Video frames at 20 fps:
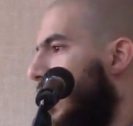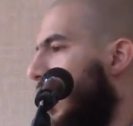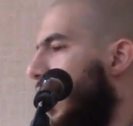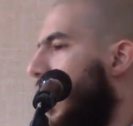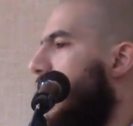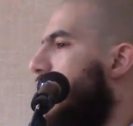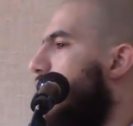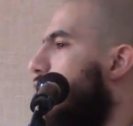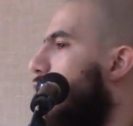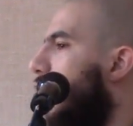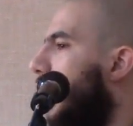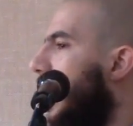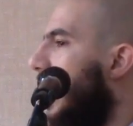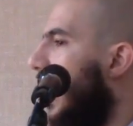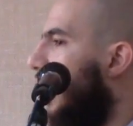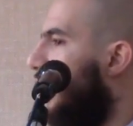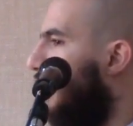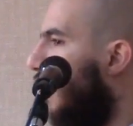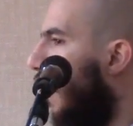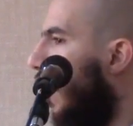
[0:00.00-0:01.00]
Either you can
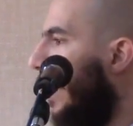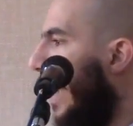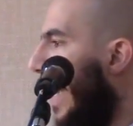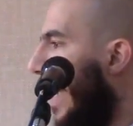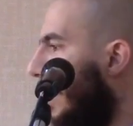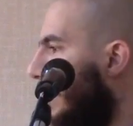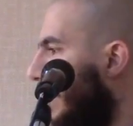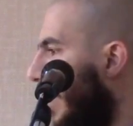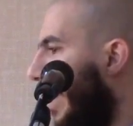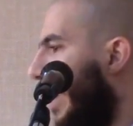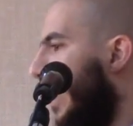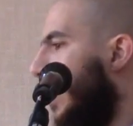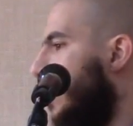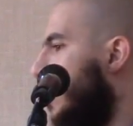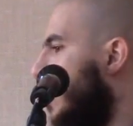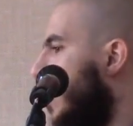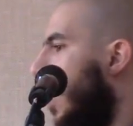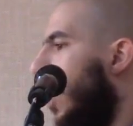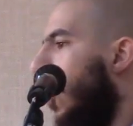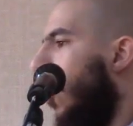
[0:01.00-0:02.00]
afford air
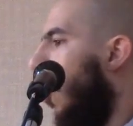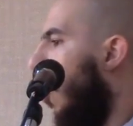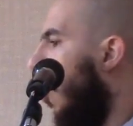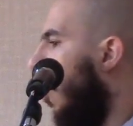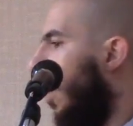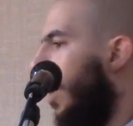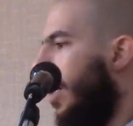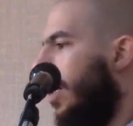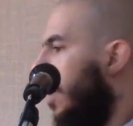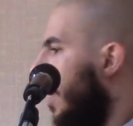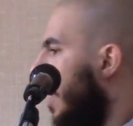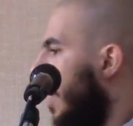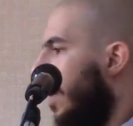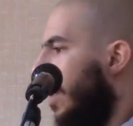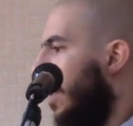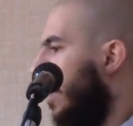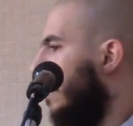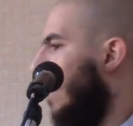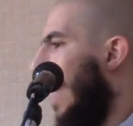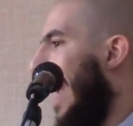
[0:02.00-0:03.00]
tickets or
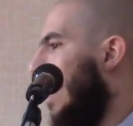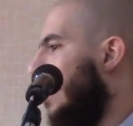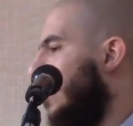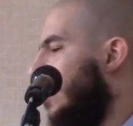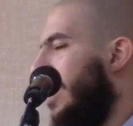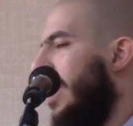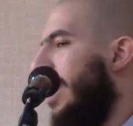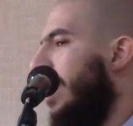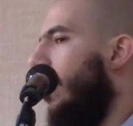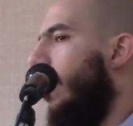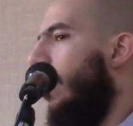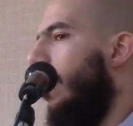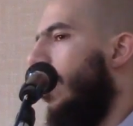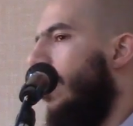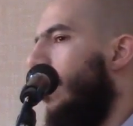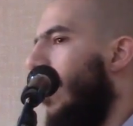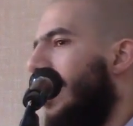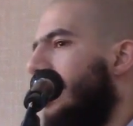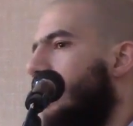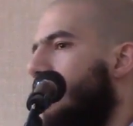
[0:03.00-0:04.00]
taxi
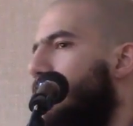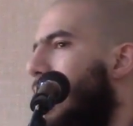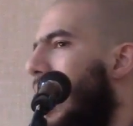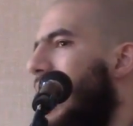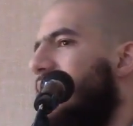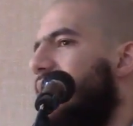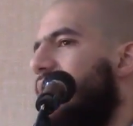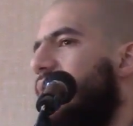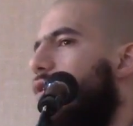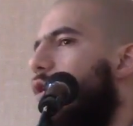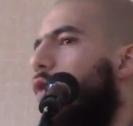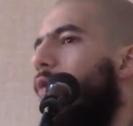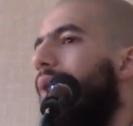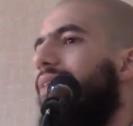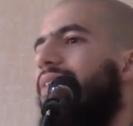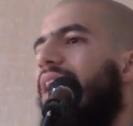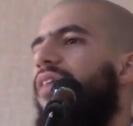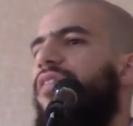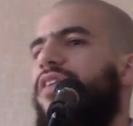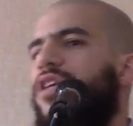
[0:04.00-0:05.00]
or what bus or
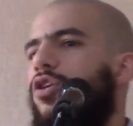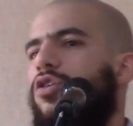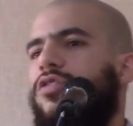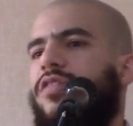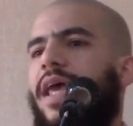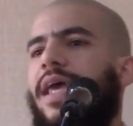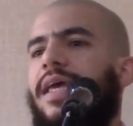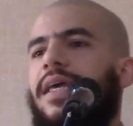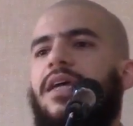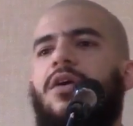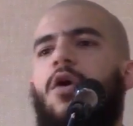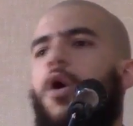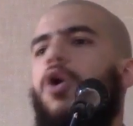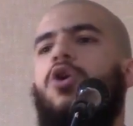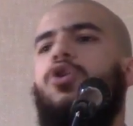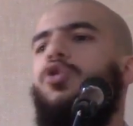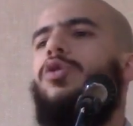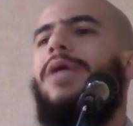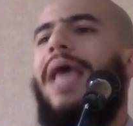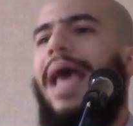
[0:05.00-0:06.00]
whatever you're taking,
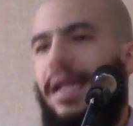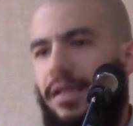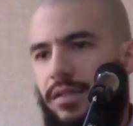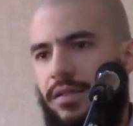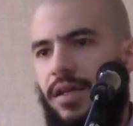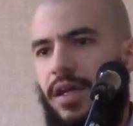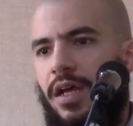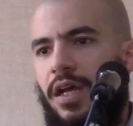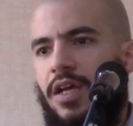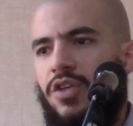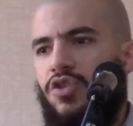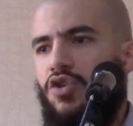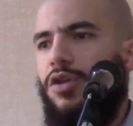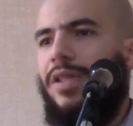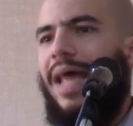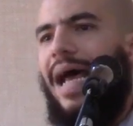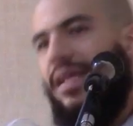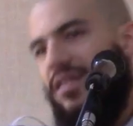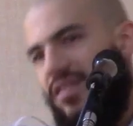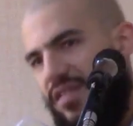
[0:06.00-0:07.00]
or you can't.
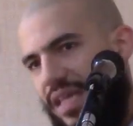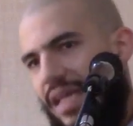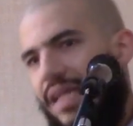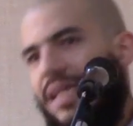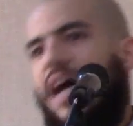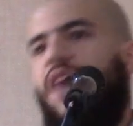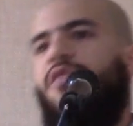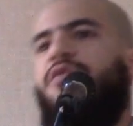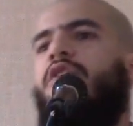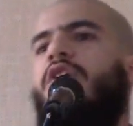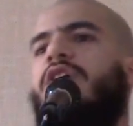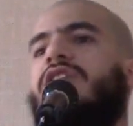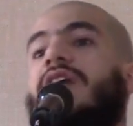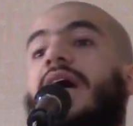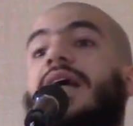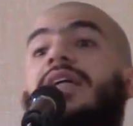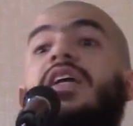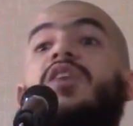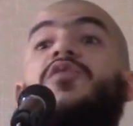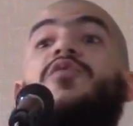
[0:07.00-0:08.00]
So that still now falls
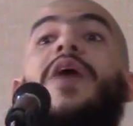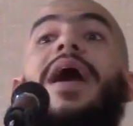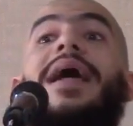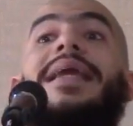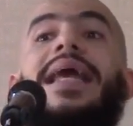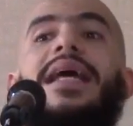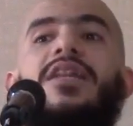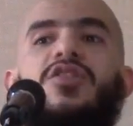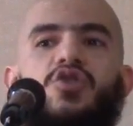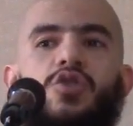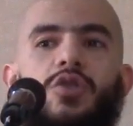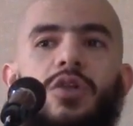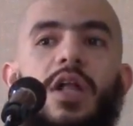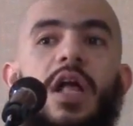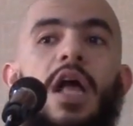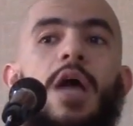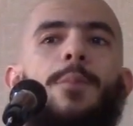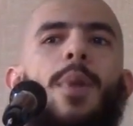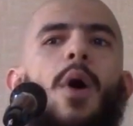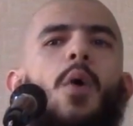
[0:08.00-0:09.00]
under financial.
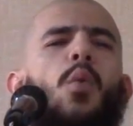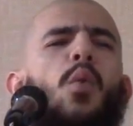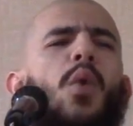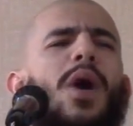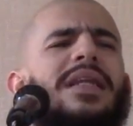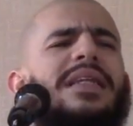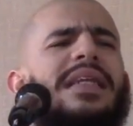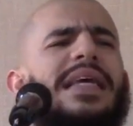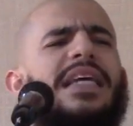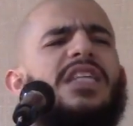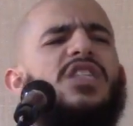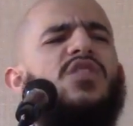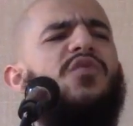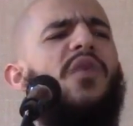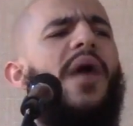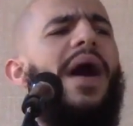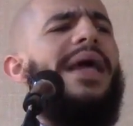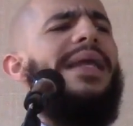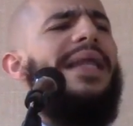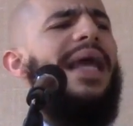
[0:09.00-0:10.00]
But what is
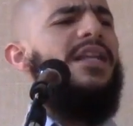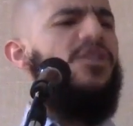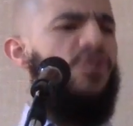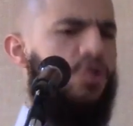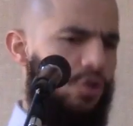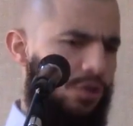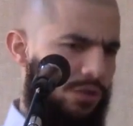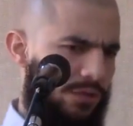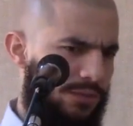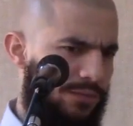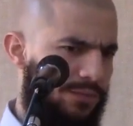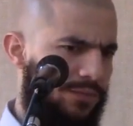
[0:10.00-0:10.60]
financial?